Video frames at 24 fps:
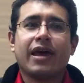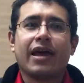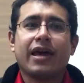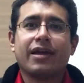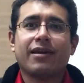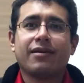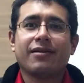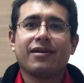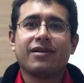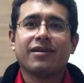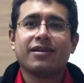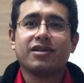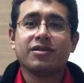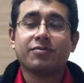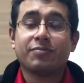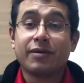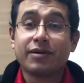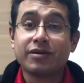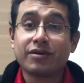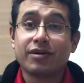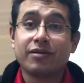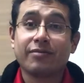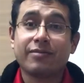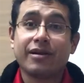and
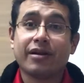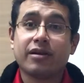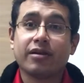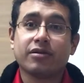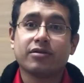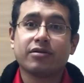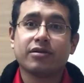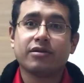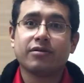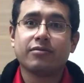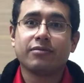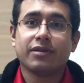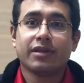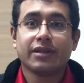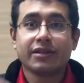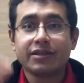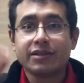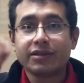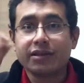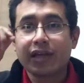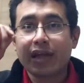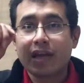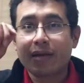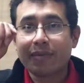especially because
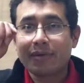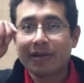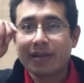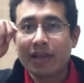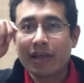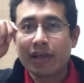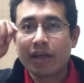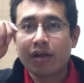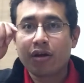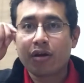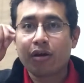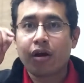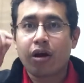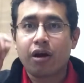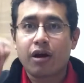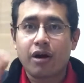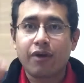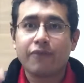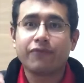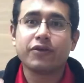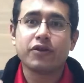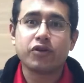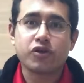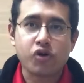this is going to be the year
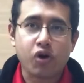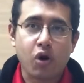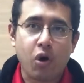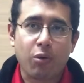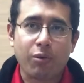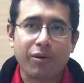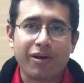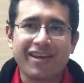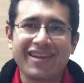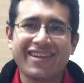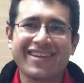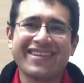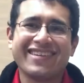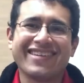of the drone,